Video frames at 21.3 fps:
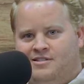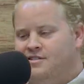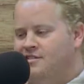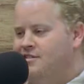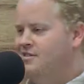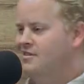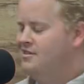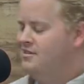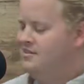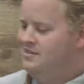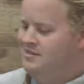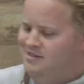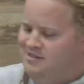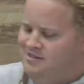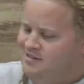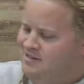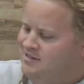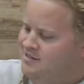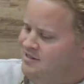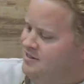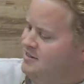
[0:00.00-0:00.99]

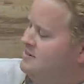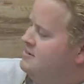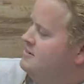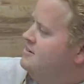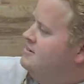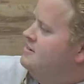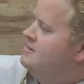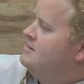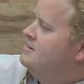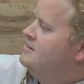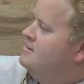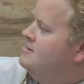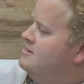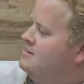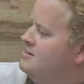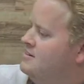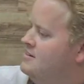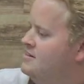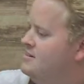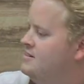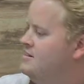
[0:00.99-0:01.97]

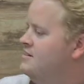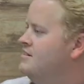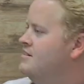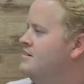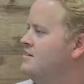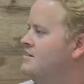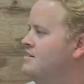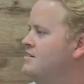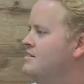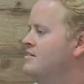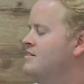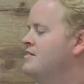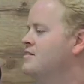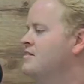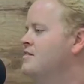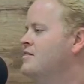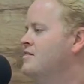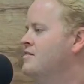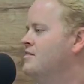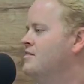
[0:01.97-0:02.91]
(silent)